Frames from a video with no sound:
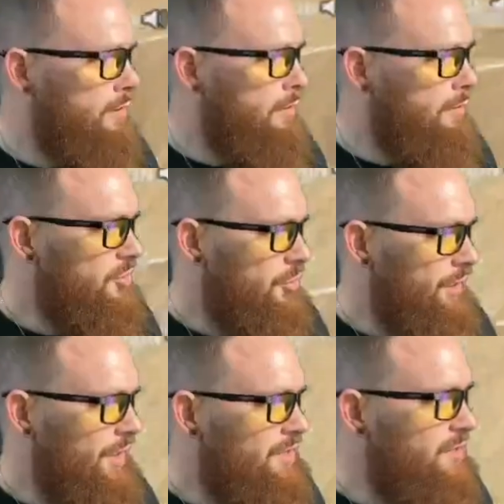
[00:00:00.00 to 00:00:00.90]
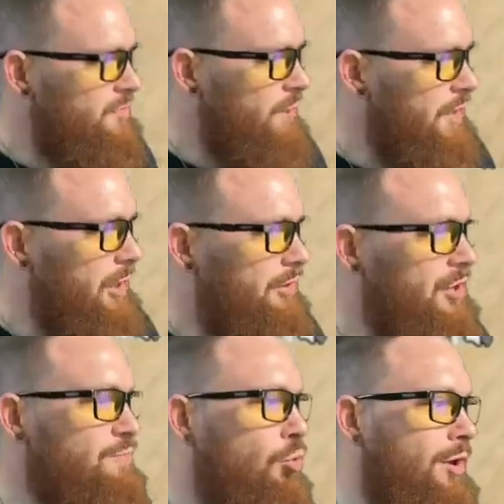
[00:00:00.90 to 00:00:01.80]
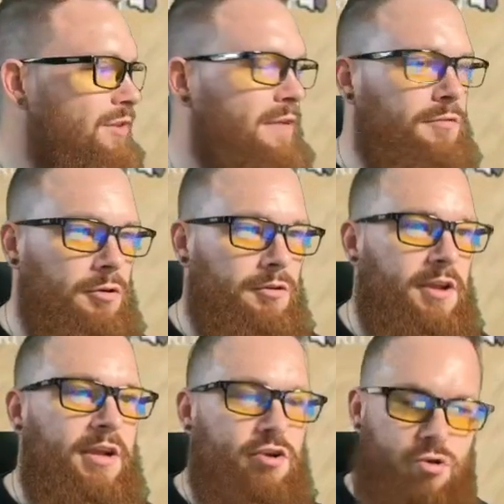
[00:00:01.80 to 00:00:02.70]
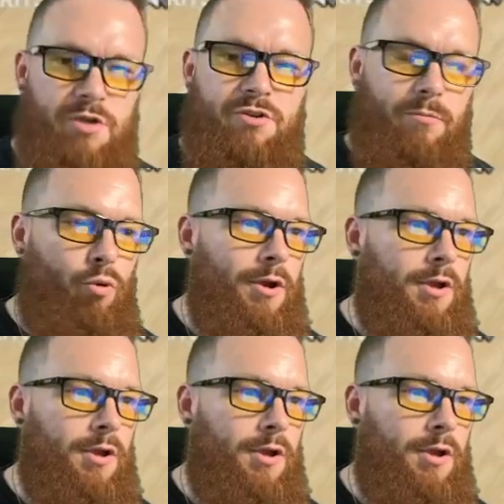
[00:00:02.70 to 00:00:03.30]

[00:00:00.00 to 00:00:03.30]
So he gets it to me. Now at this point, they've learned they can trust their point